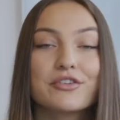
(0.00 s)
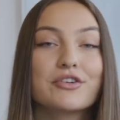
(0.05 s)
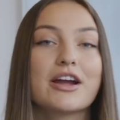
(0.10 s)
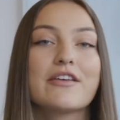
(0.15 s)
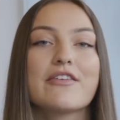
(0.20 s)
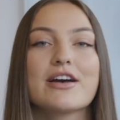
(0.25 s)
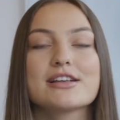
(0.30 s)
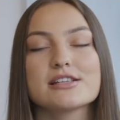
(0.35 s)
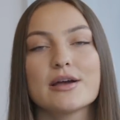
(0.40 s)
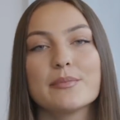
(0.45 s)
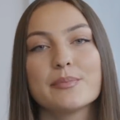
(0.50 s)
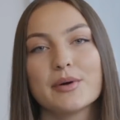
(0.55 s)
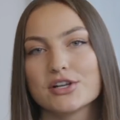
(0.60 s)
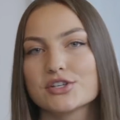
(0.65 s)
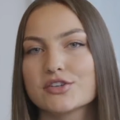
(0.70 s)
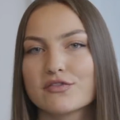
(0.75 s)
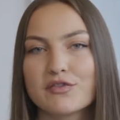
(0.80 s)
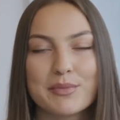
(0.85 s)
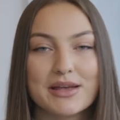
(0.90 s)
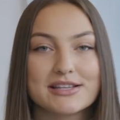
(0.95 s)
Crave has a
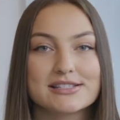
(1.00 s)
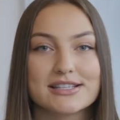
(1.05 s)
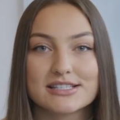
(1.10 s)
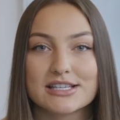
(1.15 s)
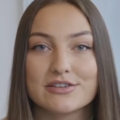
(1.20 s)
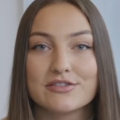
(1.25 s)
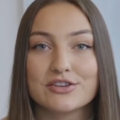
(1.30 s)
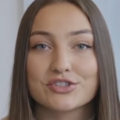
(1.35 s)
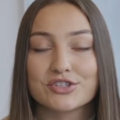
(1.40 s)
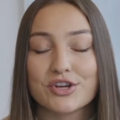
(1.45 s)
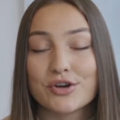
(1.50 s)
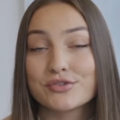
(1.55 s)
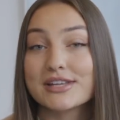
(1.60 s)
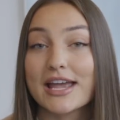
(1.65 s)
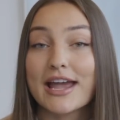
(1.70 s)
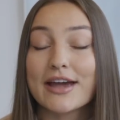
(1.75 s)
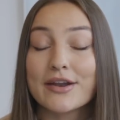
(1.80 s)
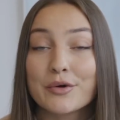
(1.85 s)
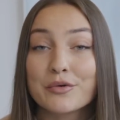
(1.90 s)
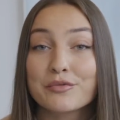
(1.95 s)
bunch of amazing TV shows
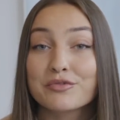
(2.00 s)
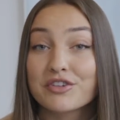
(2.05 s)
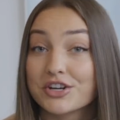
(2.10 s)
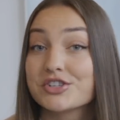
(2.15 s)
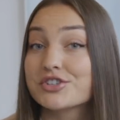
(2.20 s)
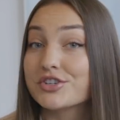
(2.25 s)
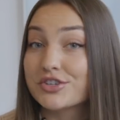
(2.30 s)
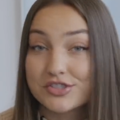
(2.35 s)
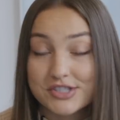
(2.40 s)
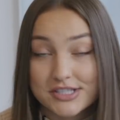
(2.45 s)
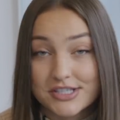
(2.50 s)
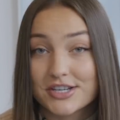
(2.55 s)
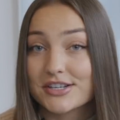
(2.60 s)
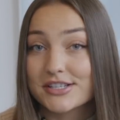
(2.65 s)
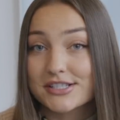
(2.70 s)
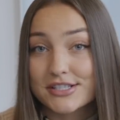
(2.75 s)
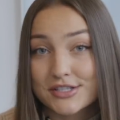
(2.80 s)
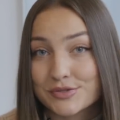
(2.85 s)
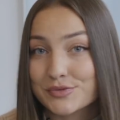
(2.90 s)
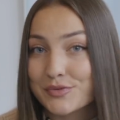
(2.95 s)
and original
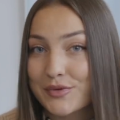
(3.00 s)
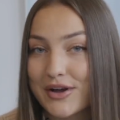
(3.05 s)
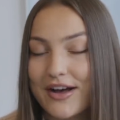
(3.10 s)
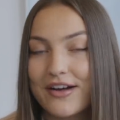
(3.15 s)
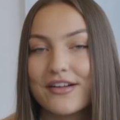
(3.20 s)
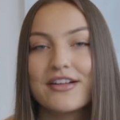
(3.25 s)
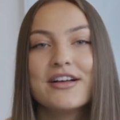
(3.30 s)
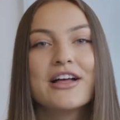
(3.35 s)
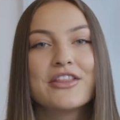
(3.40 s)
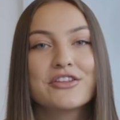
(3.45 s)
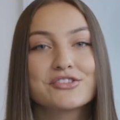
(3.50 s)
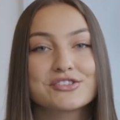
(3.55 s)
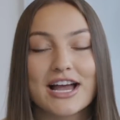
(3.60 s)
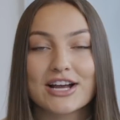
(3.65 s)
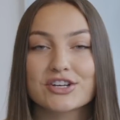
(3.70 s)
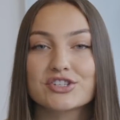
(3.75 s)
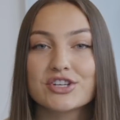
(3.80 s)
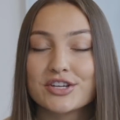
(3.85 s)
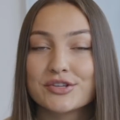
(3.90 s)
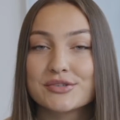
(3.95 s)
series as well. There's
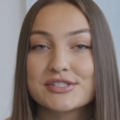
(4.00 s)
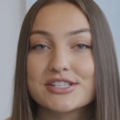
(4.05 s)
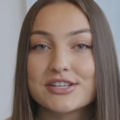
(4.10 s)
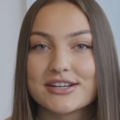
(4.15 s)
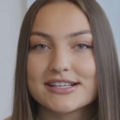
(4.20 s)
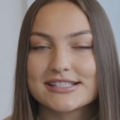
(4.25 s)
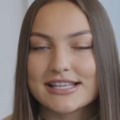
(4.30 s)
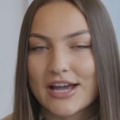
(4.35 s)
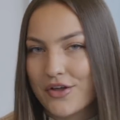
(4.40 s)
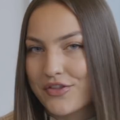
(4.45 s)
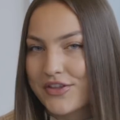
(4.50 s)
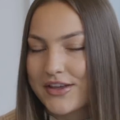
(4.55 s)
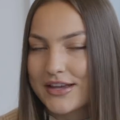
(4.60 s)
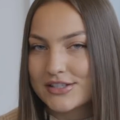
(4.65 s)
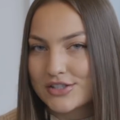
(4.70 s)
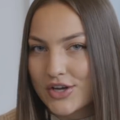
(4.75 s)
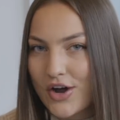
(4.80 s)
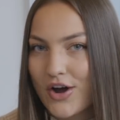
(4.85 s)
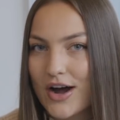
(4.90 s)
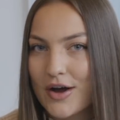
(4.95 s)
actually a new series, Healthy
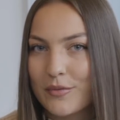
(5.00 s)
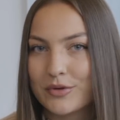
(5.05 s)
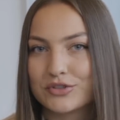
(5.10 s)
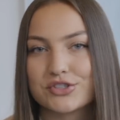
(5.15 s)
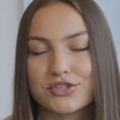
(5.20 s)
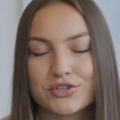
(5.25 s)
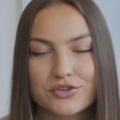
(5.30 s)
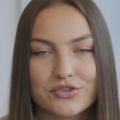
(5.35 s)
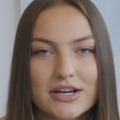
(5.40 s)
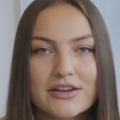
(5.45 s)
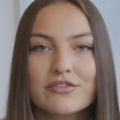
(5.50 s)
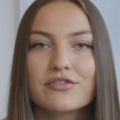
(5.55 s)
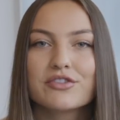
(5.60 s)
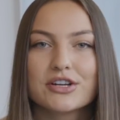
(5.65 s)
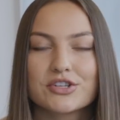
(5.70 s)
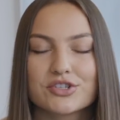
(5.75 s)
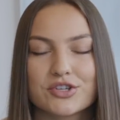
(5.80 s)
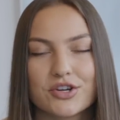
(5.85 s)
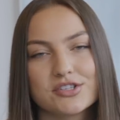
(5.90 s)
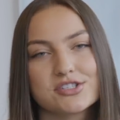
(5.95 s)
is Hot, which is a Crave
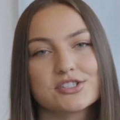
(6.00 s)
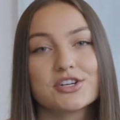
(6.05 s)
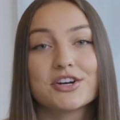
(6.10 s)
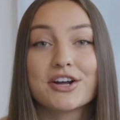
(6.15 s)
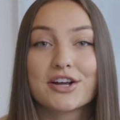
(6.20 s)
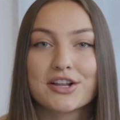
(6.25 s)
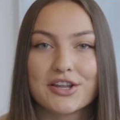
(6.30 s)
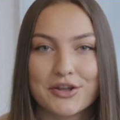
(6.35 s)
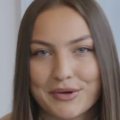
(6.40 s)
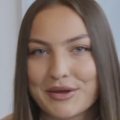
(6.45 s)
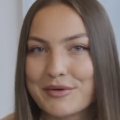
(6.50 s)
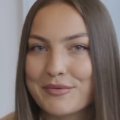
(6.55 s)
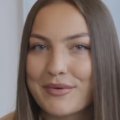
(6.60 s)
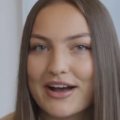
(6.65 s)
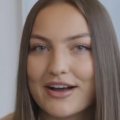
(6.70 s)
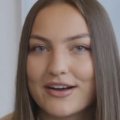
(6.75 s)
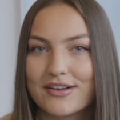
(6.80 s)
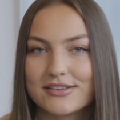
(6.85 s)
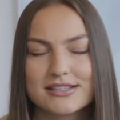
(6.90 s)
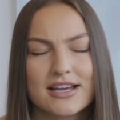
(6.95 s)
original starring Chloe
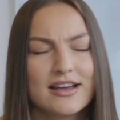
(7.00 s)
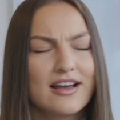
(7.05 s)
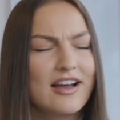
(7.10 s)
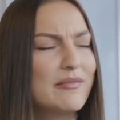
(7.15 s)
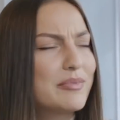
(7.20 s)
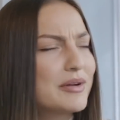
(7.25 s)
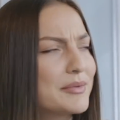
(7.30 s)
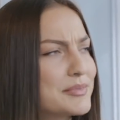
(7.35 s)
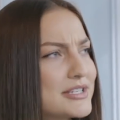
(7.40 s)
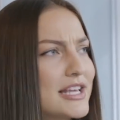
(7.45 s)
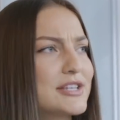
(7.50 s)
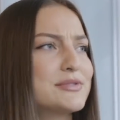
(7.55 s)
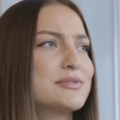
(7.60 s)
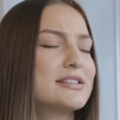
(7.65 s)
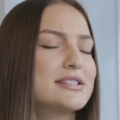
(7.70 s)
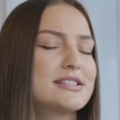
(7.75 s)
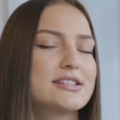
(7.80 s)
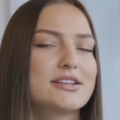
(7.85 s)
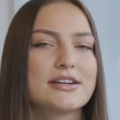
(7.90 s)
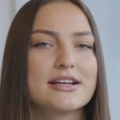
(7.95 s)
Wilde. I've been obsessed with
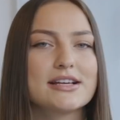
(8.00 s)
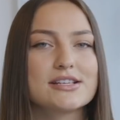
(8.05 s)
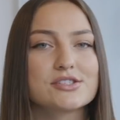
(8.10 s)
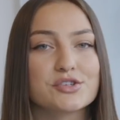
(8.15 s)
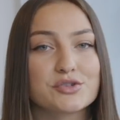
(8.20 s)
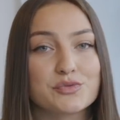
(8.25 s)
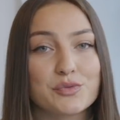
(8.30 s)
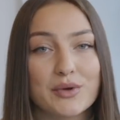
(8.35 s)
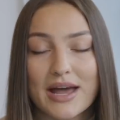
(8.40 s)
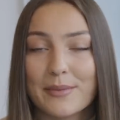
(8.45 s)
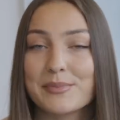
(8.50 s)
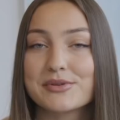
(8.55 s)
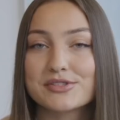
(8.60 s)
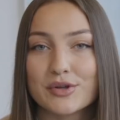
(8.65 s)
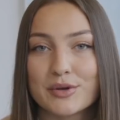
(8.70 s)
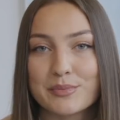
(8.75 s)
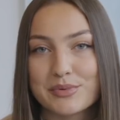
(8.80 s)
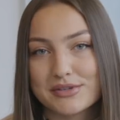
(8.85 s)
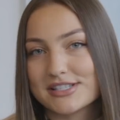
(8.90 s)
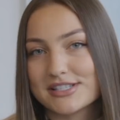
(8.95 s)
this series. There's one
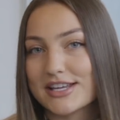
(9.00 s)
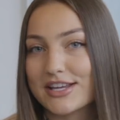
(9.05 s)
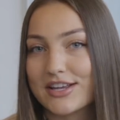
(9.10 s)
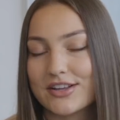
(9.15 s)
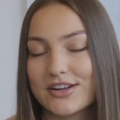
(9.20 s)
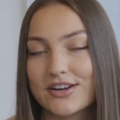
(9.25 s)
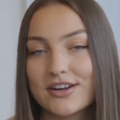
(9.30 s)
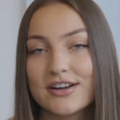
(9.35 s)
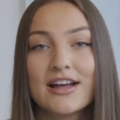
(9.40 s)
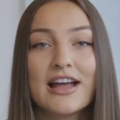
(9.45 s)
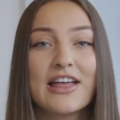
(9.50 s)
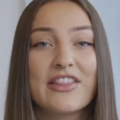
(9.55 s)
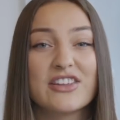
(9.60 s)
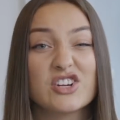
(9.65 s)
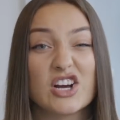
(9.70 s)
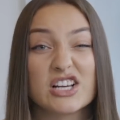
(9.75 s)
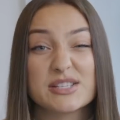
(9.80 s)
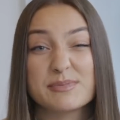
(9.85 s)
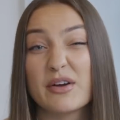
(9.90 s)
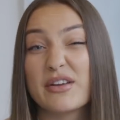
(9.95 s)
episode in particular that
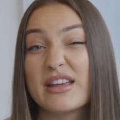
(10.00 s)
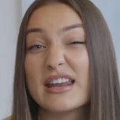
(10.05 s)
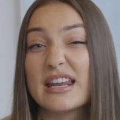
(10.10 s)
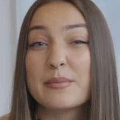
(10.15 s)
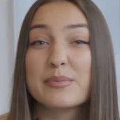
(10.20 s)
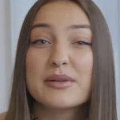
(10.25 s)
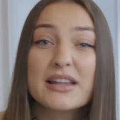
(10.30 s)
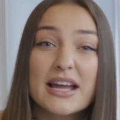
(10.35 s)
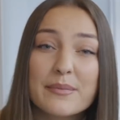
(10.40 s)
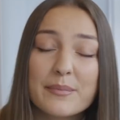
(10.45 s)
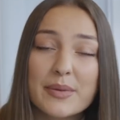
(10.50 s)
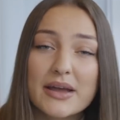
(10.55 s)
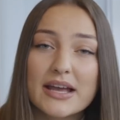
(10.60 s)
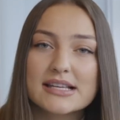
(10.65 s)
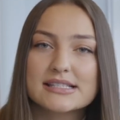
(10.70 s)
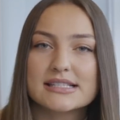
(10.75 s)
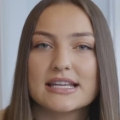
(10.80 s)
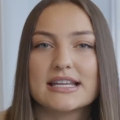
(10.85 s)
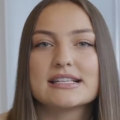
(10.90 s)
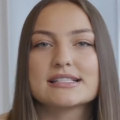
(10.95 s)
talks about eating
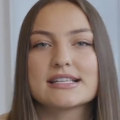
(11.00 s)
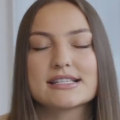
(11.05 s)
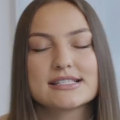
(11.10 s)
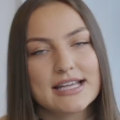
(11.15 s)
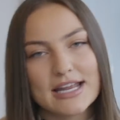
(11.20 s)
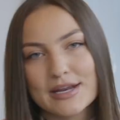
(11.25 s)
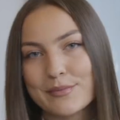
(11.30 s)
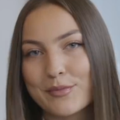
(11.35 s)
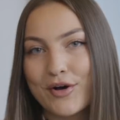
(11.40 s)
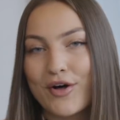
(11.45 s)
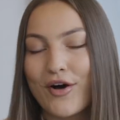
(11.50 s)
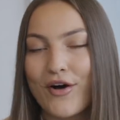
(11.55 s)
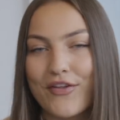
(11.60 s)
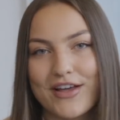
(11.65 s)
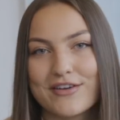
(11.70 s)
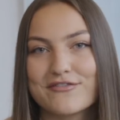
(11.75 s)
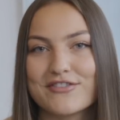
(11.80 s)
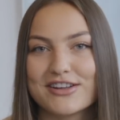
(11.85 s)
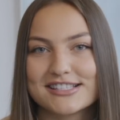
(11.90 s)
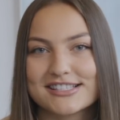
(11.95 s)
plant-based, eating sustainable, all
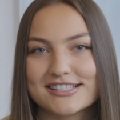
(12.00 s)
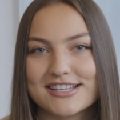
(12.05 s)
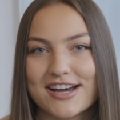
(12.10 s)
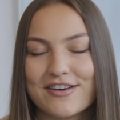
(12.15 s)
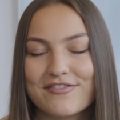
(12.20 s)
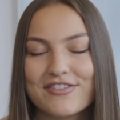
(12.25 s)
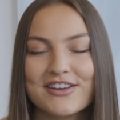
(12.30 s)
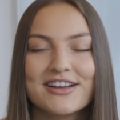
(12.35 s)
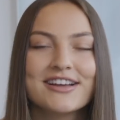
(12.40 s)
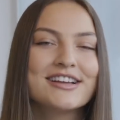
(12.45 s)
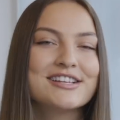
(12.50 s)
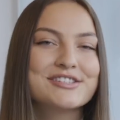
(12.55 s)
that fun stuff.